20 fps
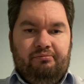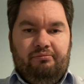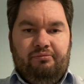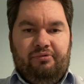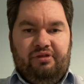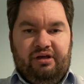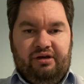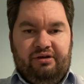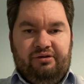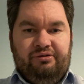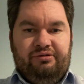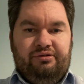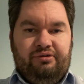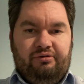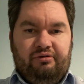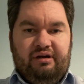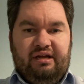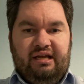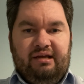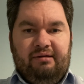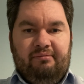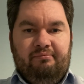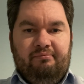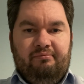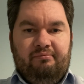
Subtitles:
those 3